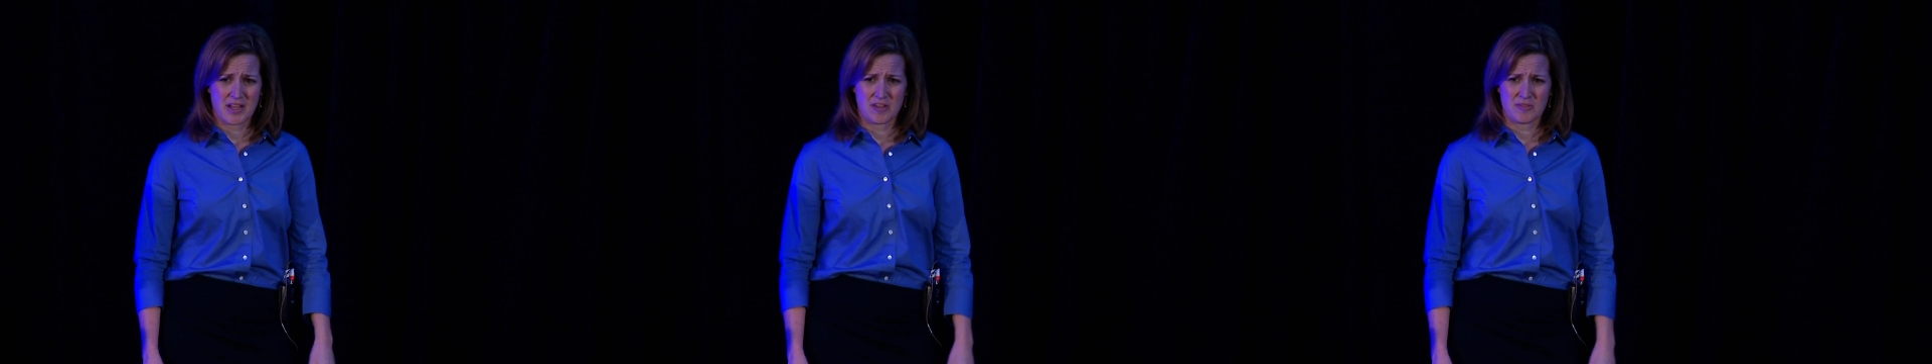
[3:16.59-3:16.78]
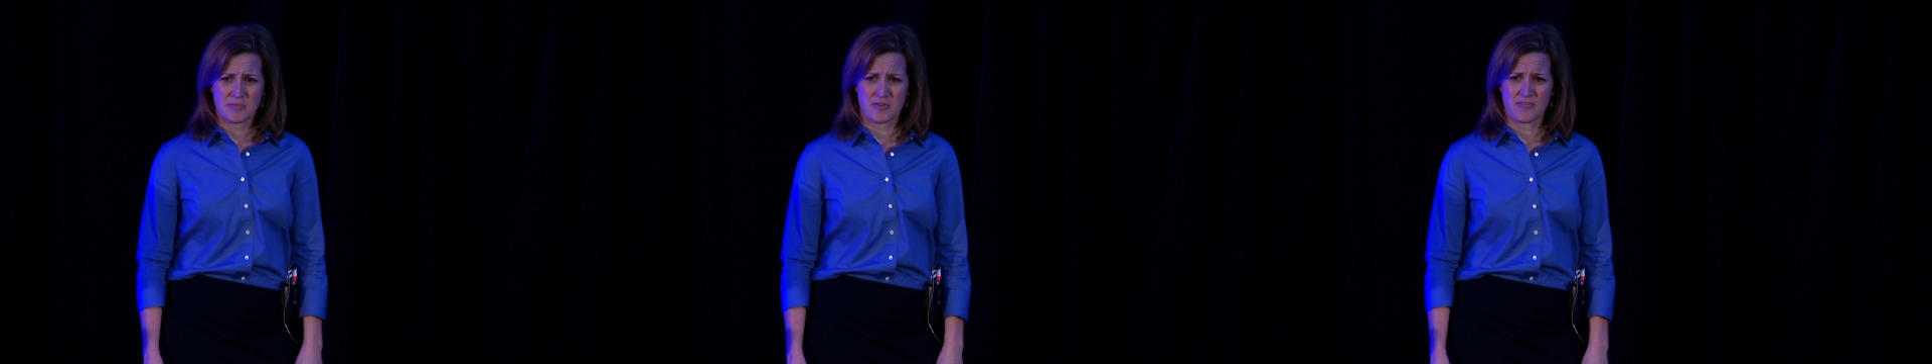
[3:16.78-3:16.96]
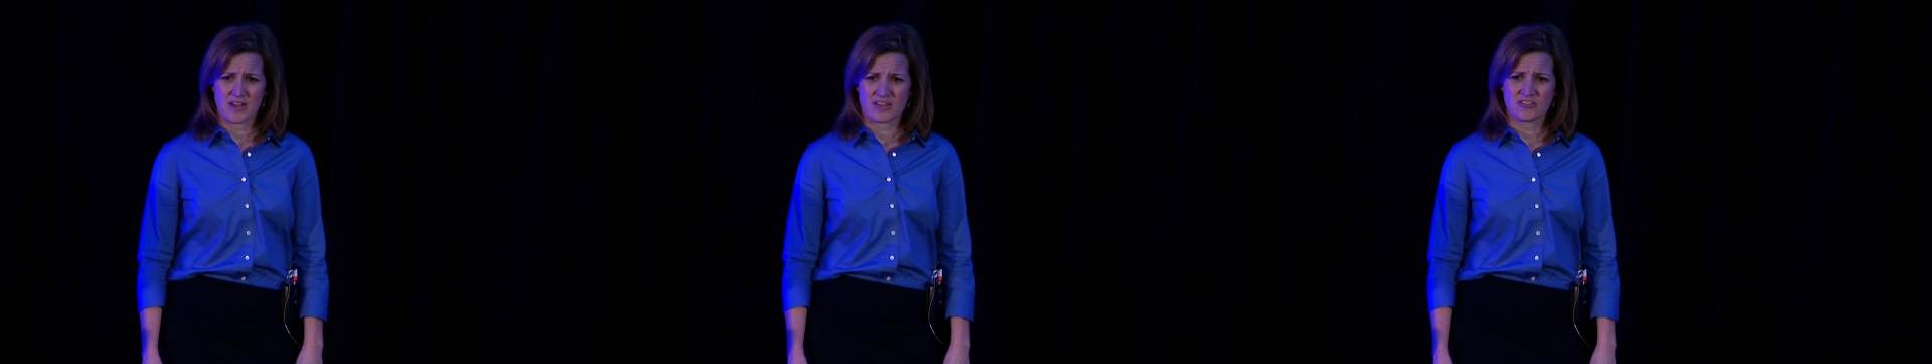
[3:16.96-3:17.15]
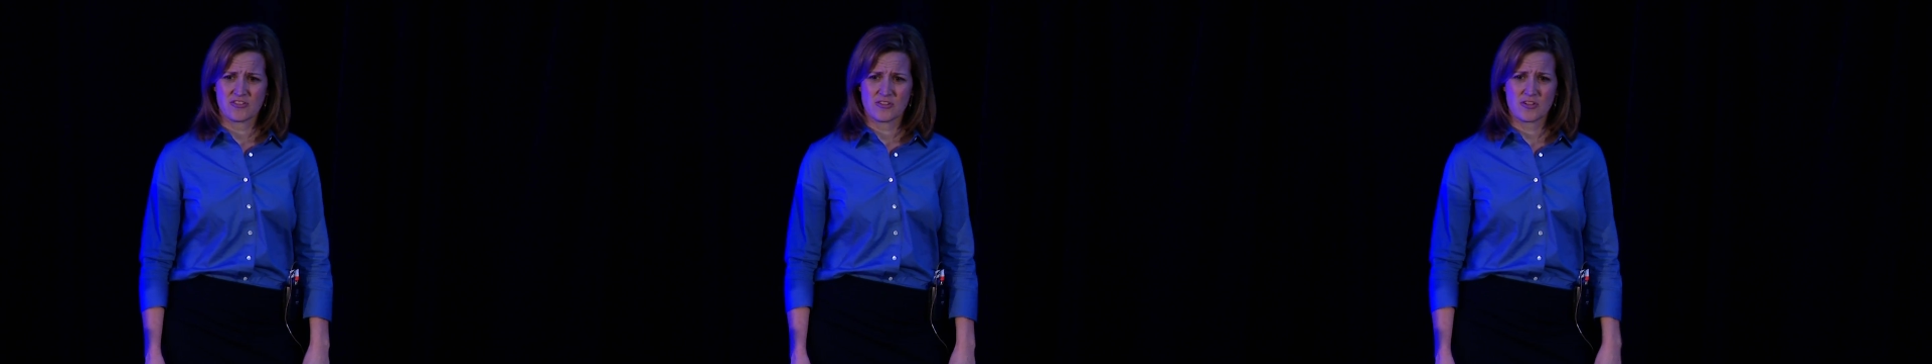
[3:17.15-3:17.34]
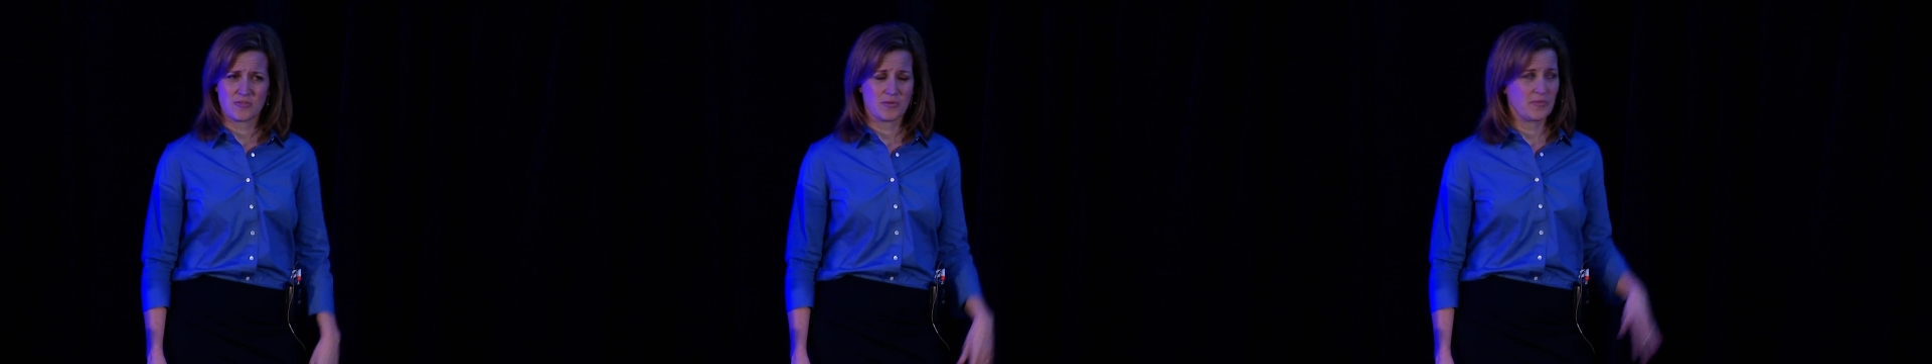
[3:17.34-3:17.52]
health
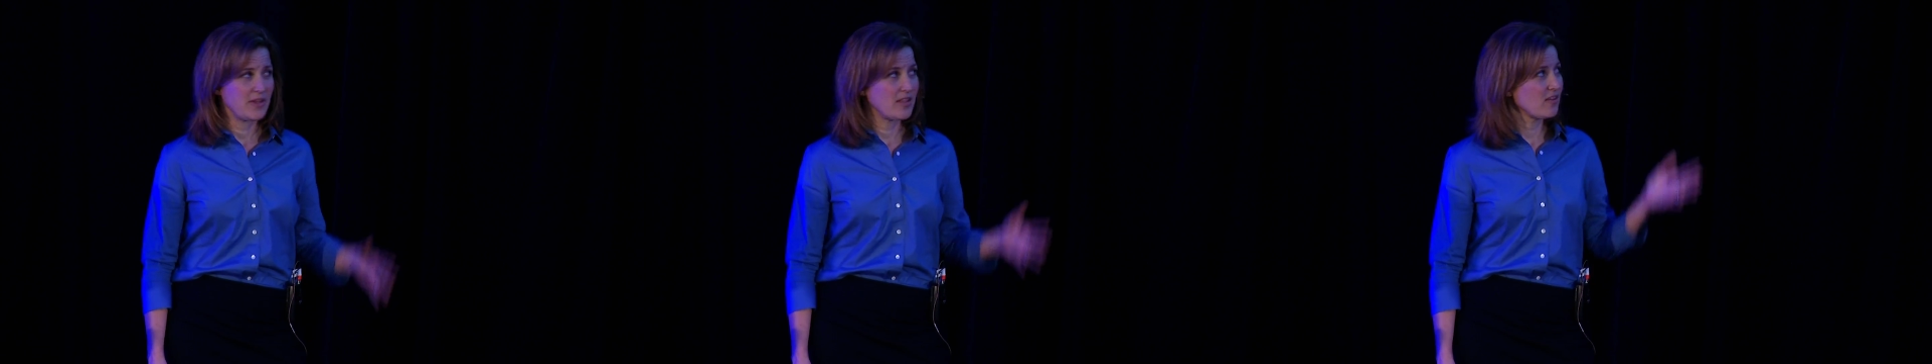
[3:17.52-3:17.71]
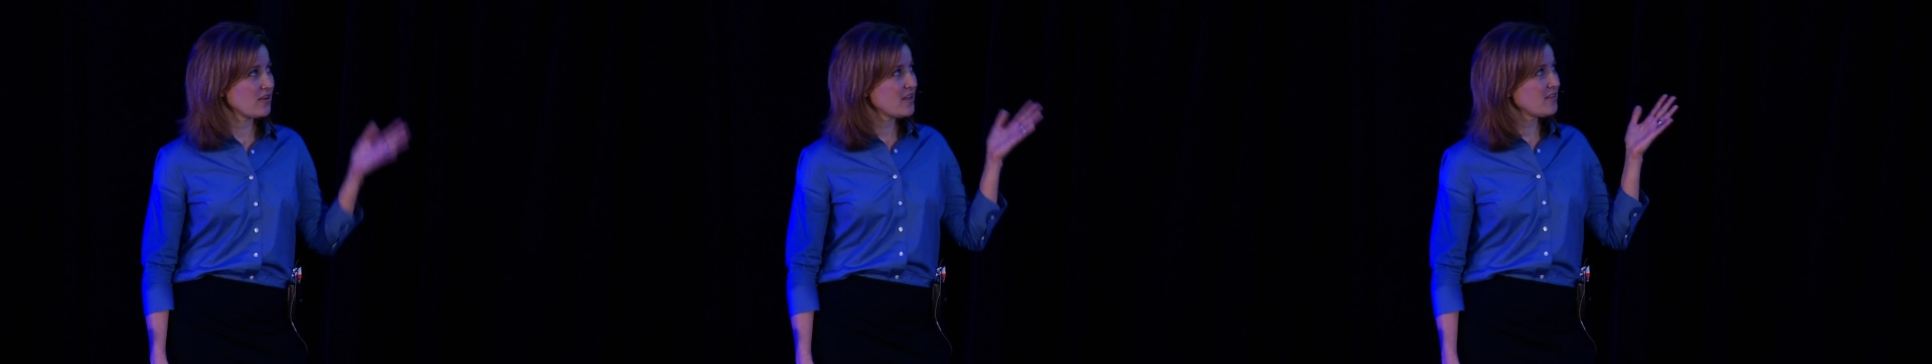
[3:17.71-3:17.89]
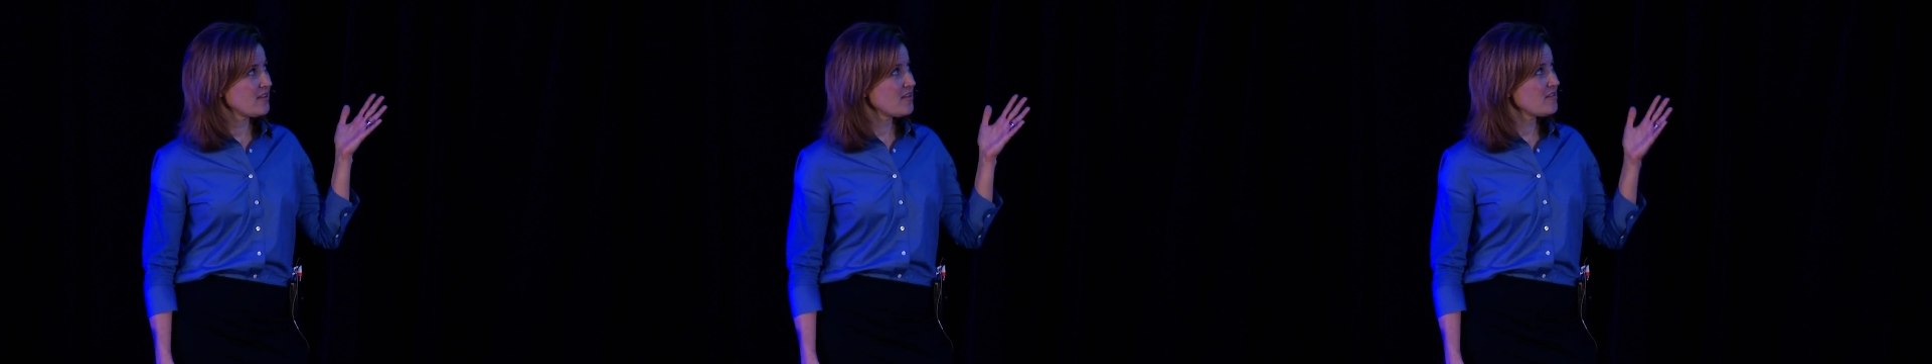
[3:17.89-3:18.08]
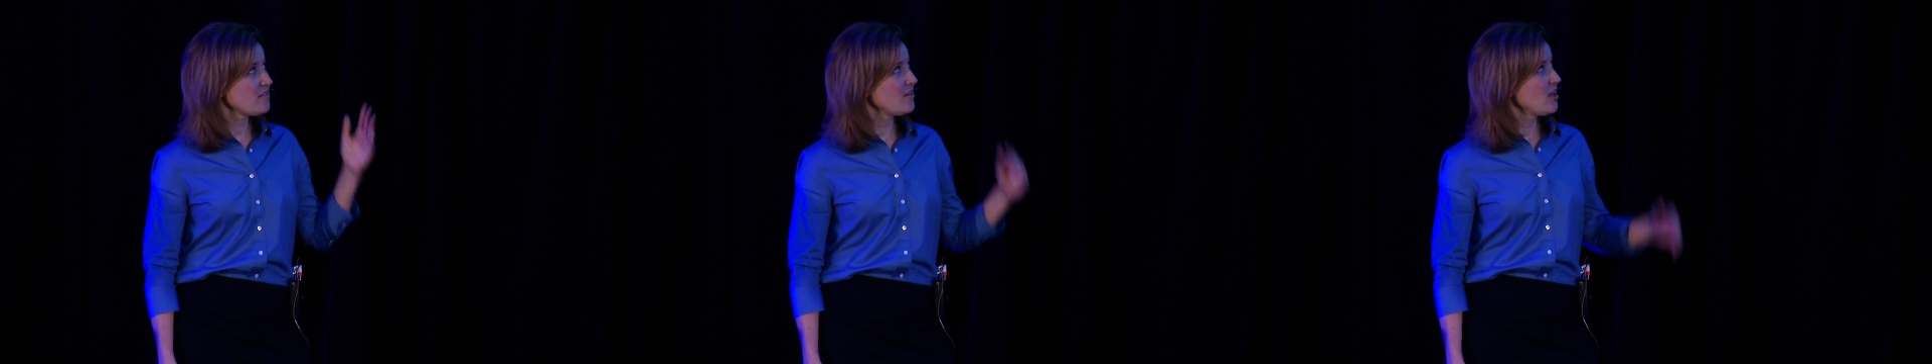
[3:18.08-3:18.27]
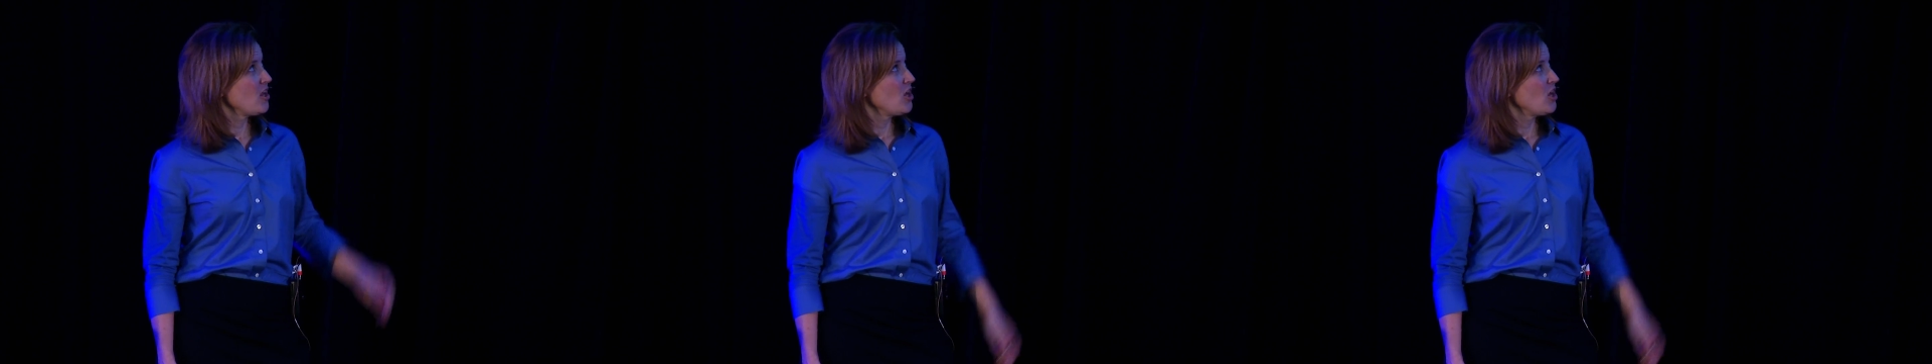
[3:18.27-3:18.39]
professionals, when we look at this,